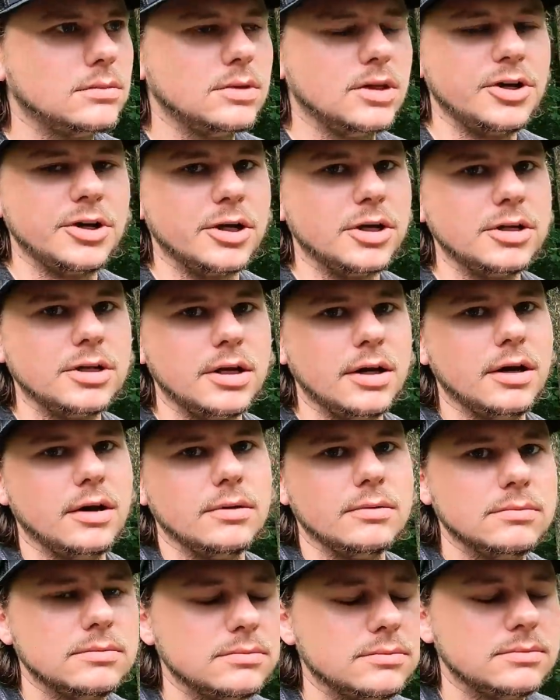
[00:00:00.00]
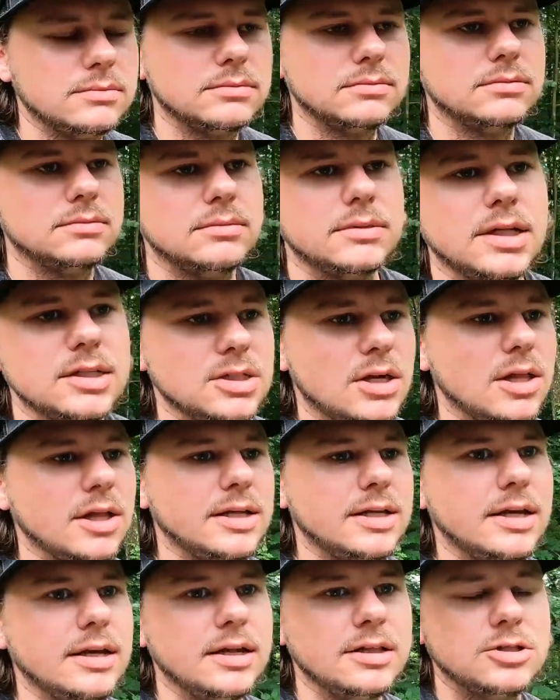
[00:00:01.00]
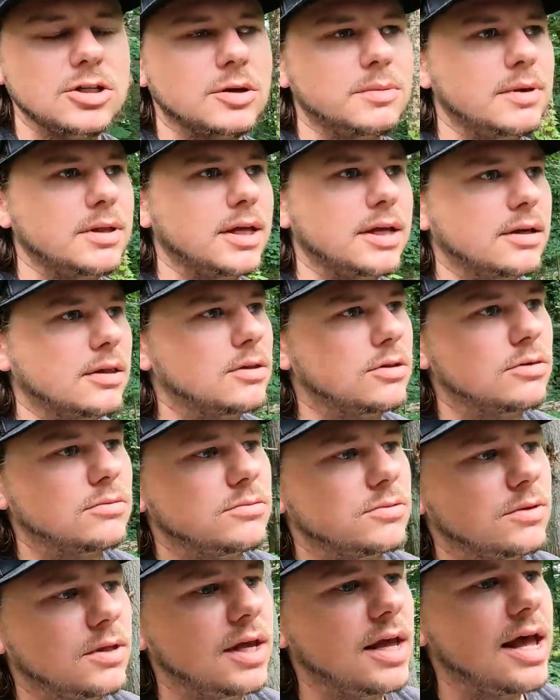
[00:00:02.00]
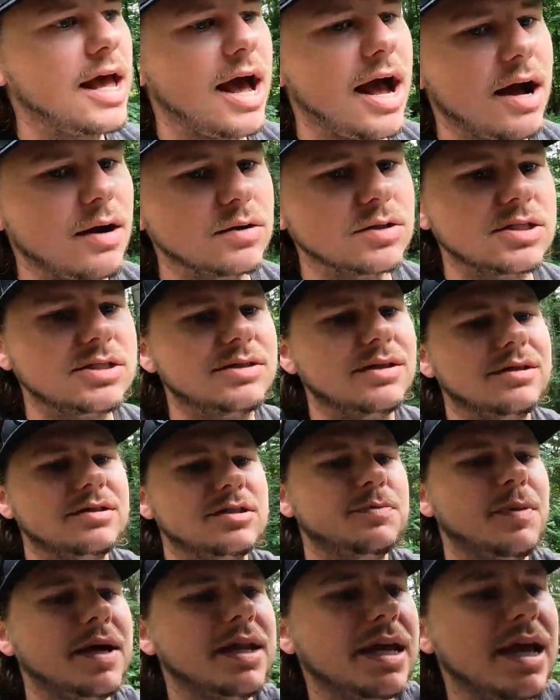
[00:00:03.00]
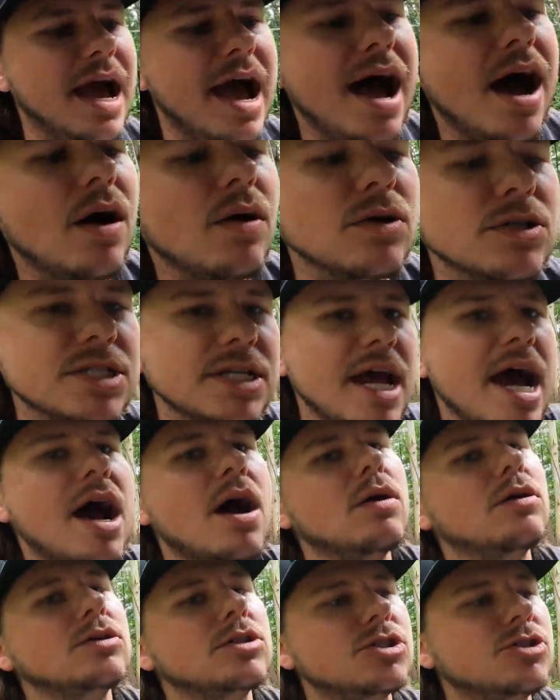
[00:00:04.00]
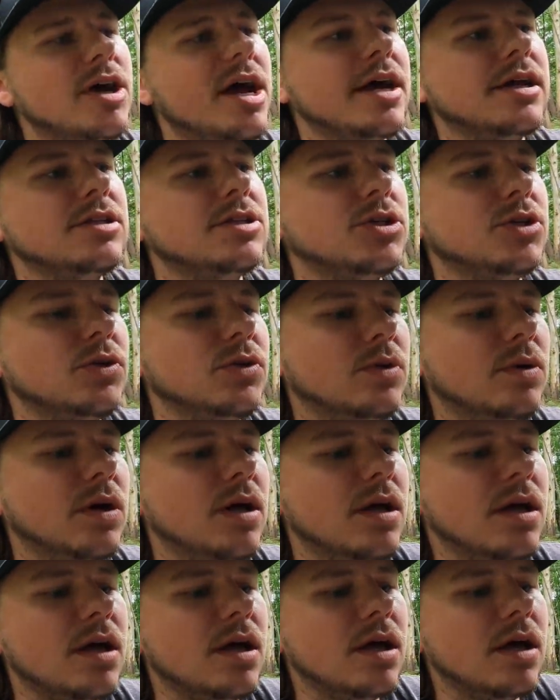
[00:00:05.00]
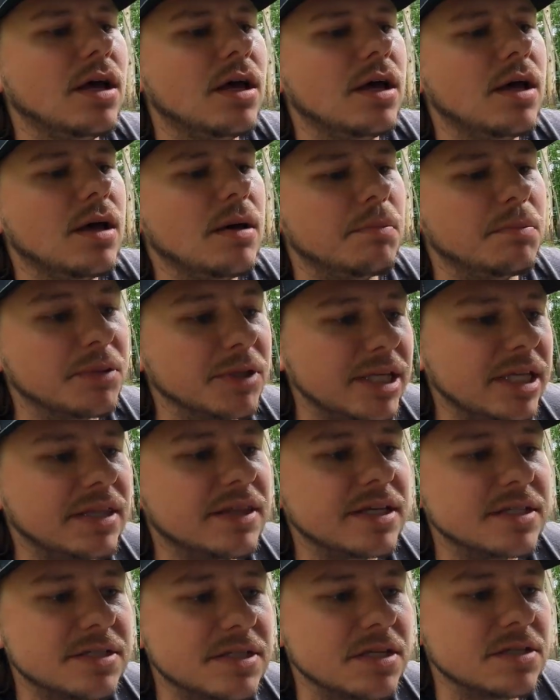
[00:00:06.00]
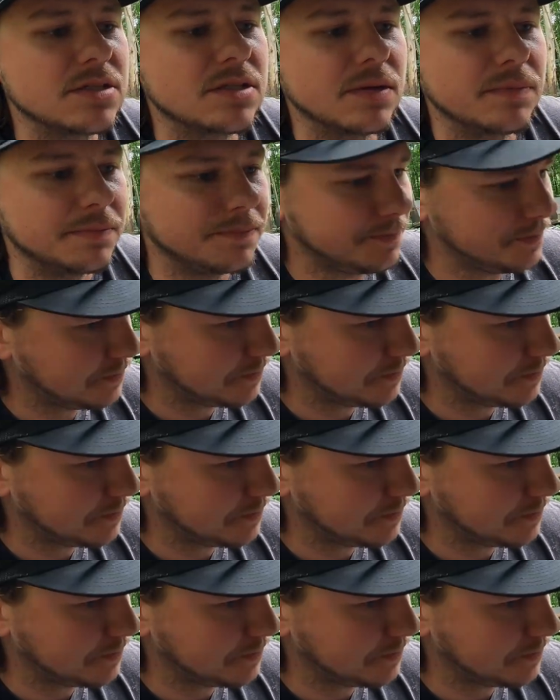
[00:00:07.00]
You're good to go. That's all I did. It took me like, I was spending hours and hours trying to bleed this system.